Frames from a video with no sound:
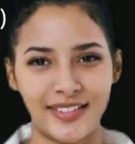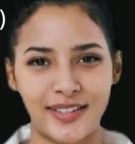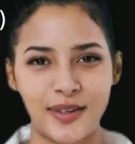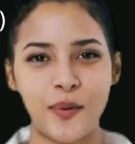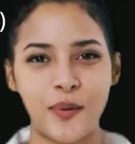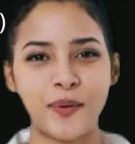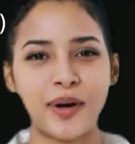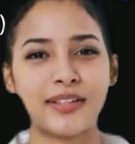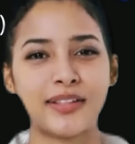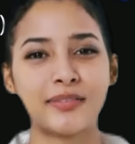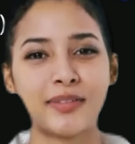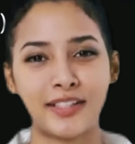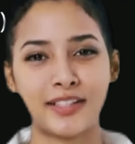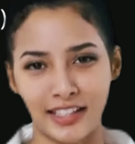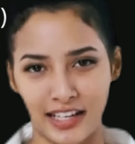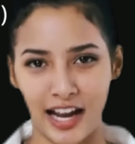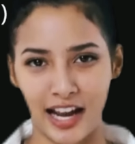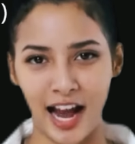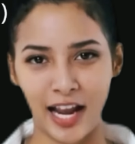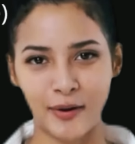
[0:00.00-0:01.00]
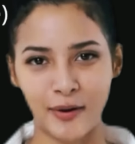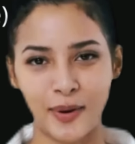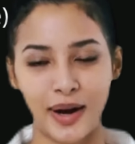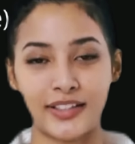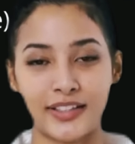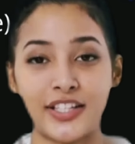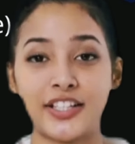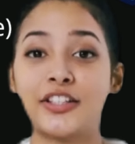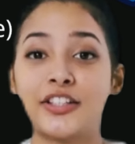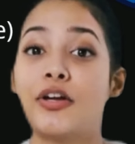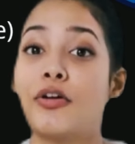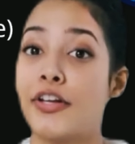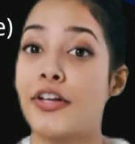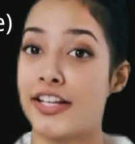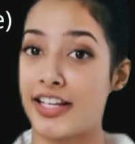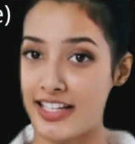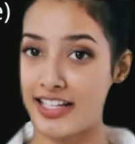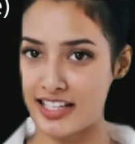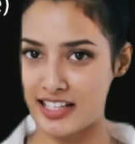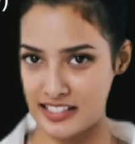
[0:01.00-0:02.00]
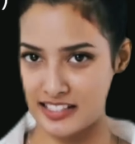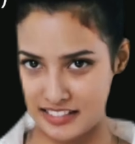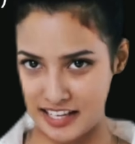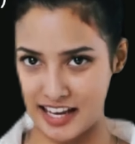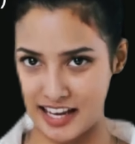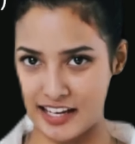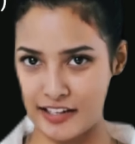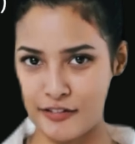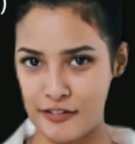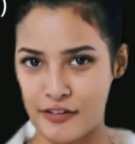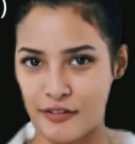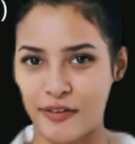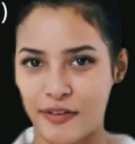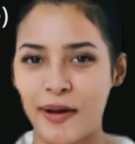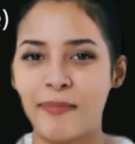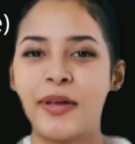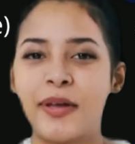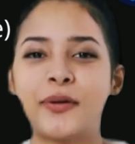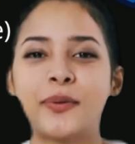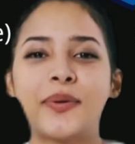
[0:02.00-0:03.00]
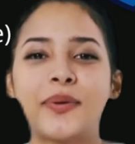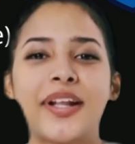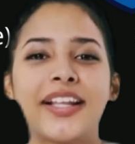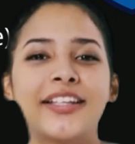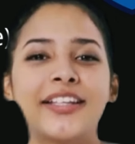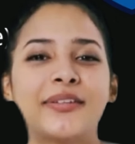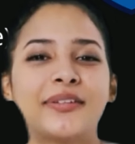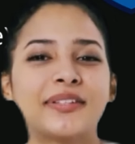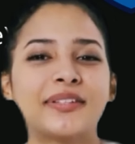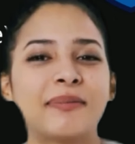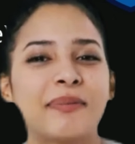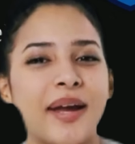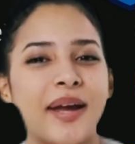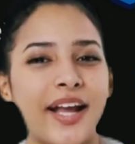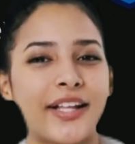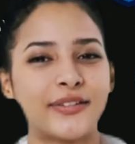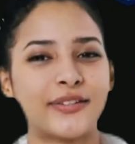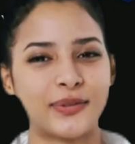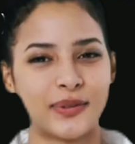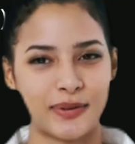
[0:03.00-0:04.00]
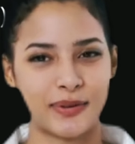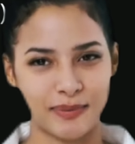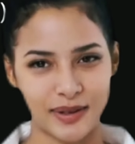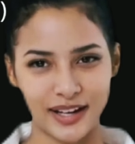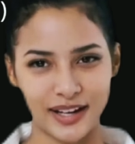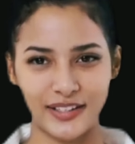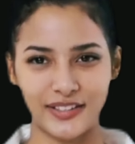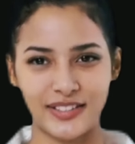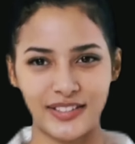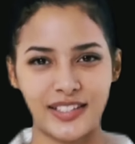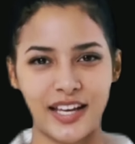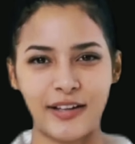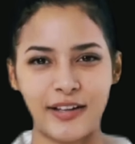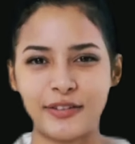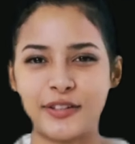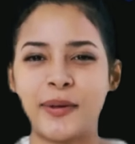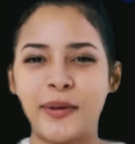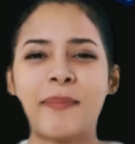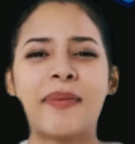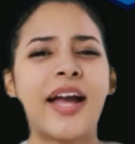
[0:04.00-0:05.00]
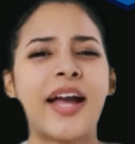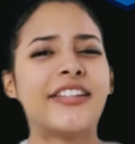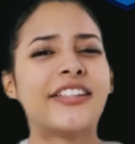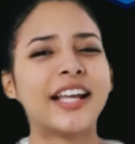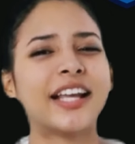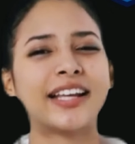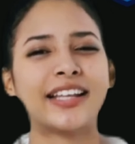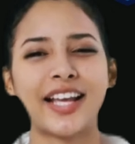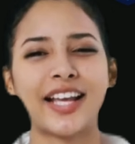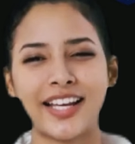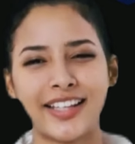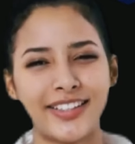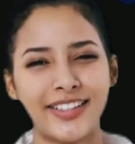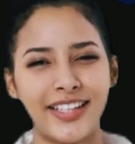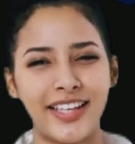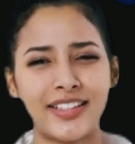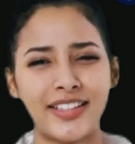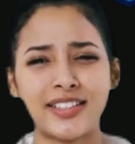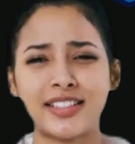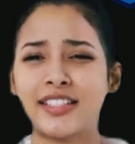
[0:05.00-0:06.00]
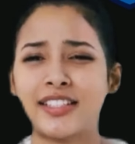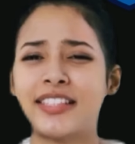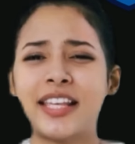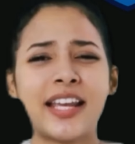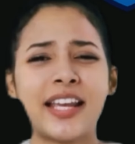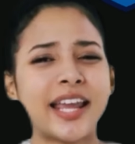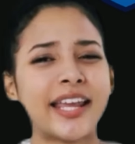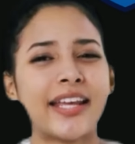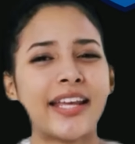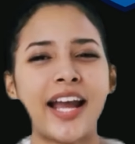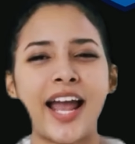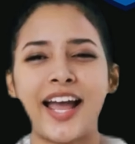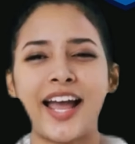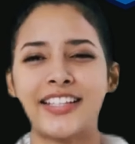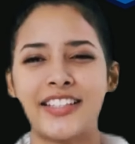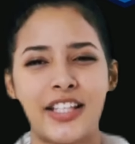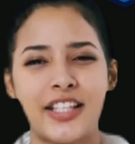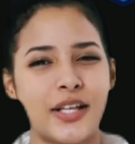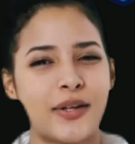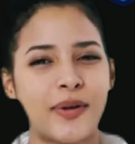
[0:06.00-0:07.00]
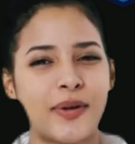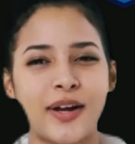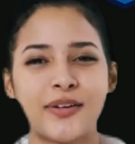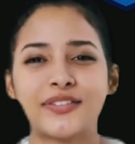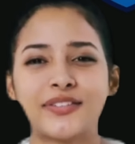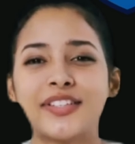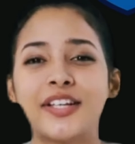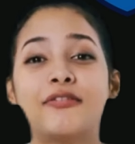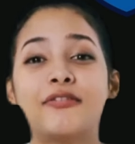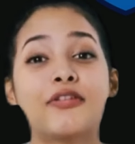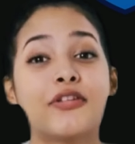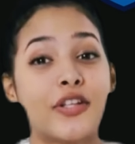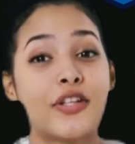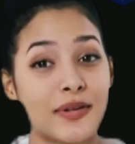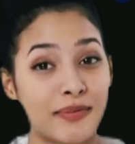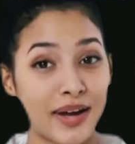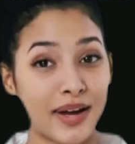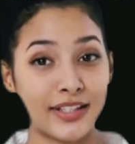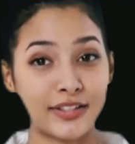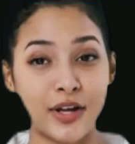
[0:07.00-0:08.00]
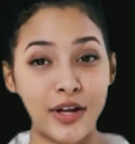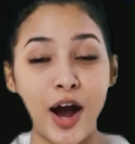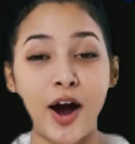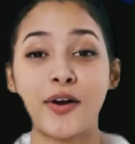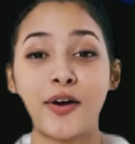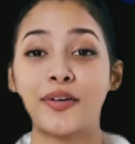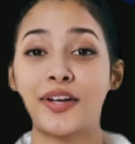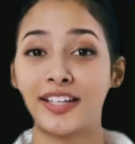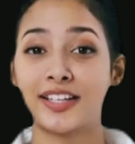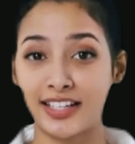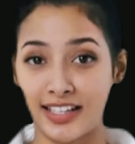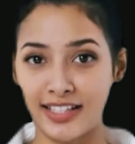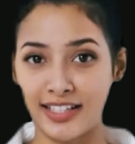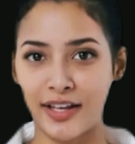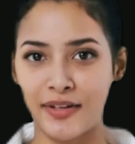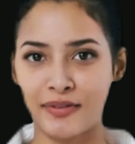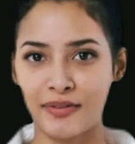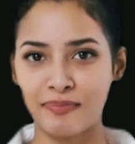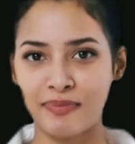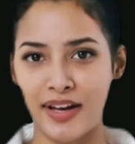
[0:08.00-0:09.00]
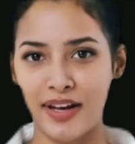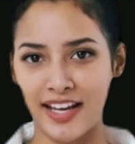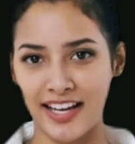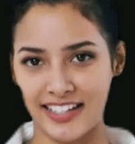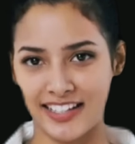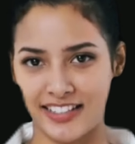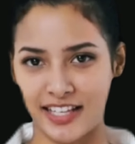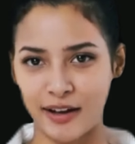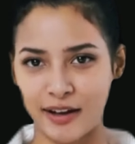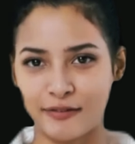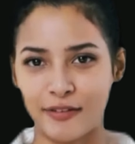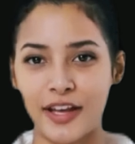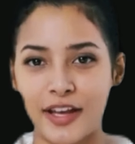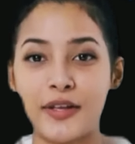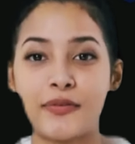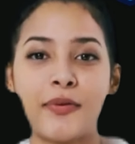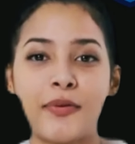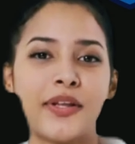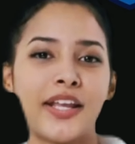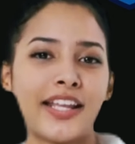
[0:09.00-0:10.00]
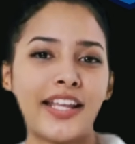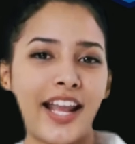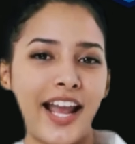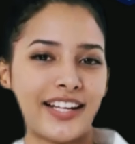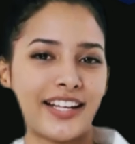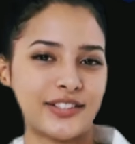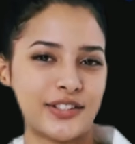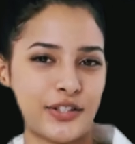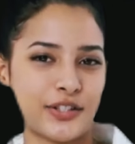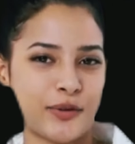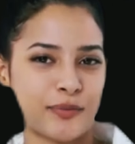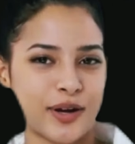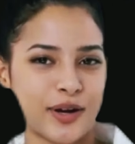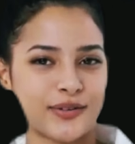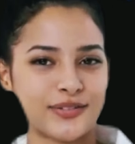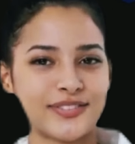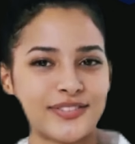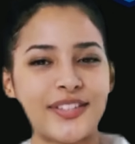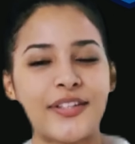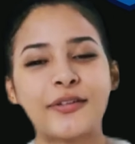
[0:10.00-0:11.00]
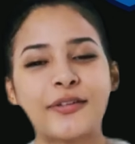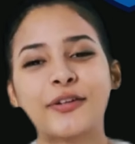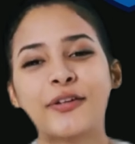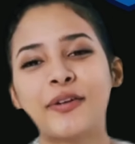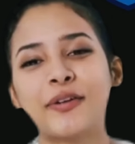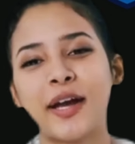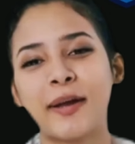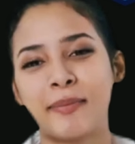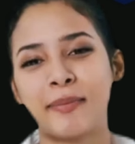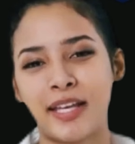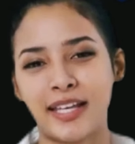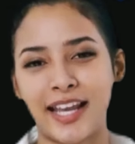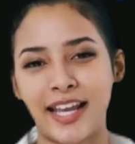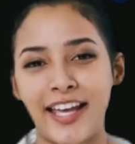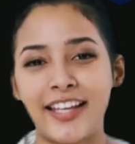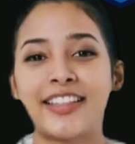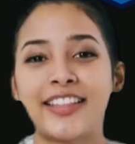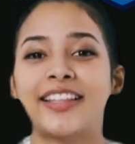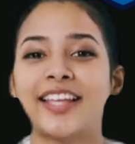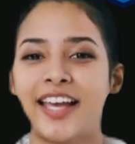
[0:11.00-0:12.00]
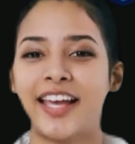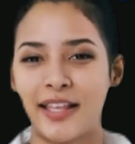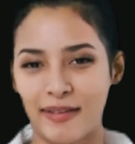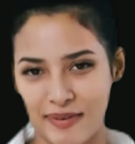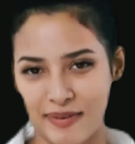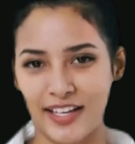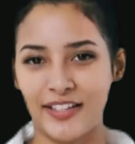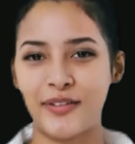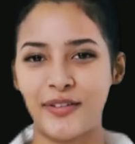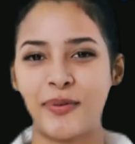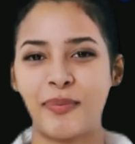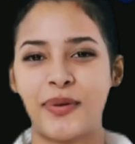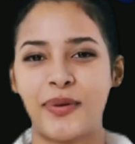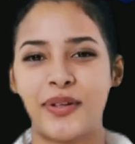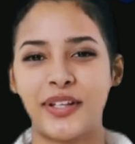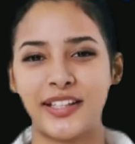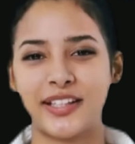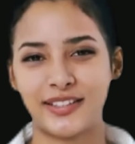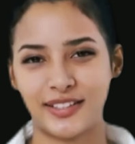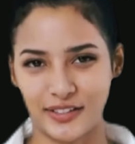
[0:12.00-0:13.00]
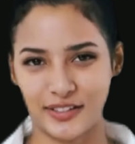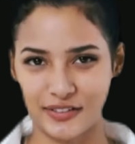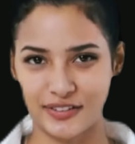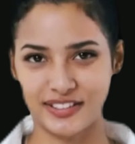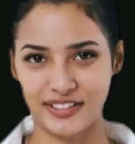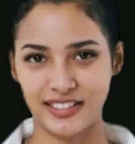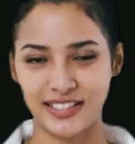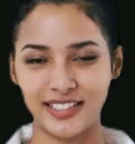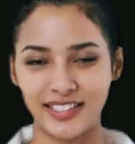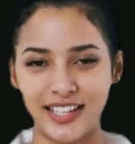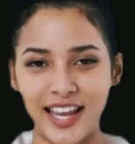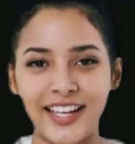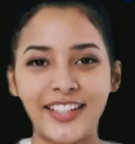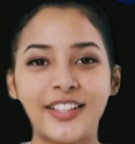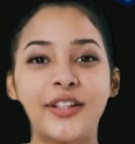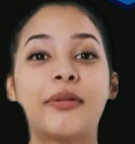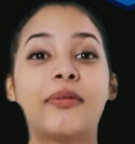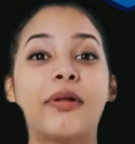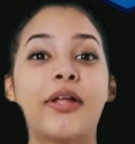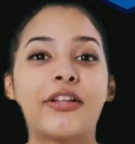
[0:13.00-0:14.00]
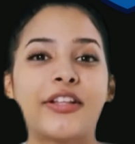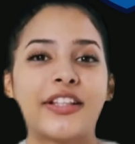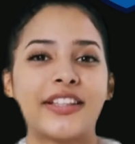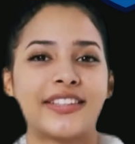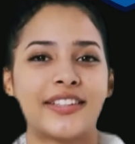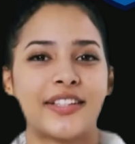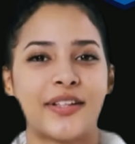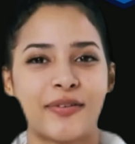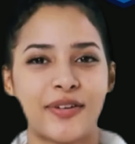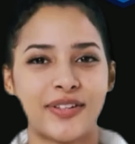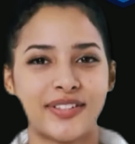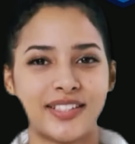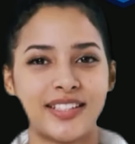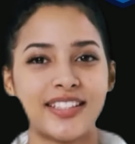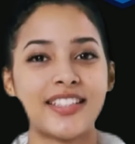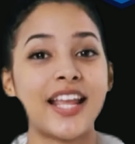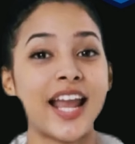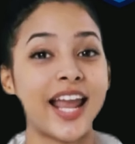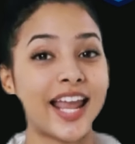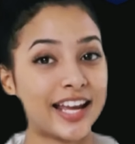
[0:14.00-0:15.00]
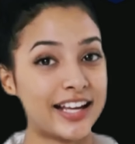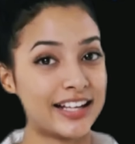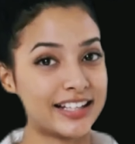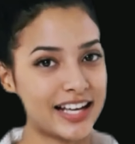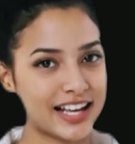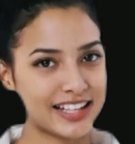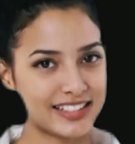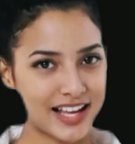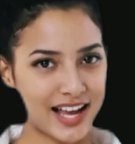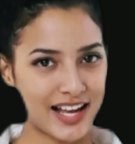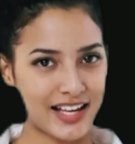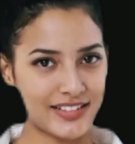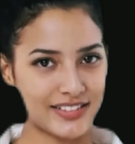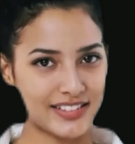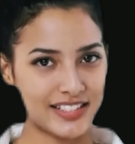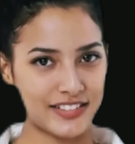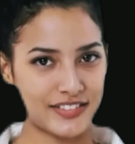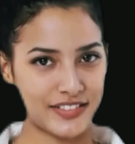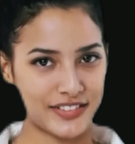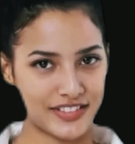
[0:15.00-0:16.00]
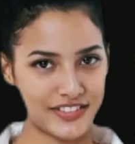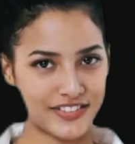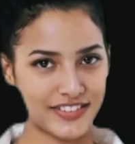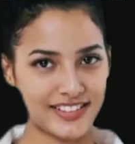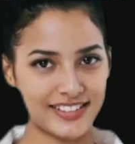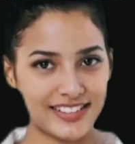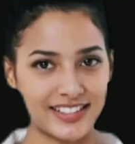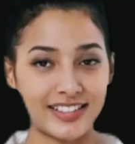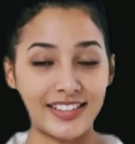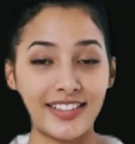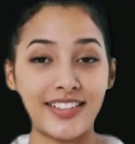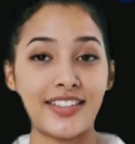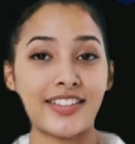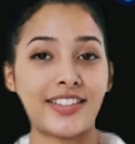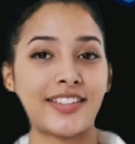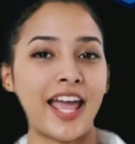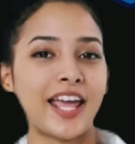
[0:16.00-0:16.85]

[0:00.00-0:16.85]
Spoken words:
One thing that I want to note here is that if you've been working with the past with Microsoft by technologists like SQL Server, you might already know the products available in SQL Server family like Database Reporting Services, Integration Services, and Analysis Services.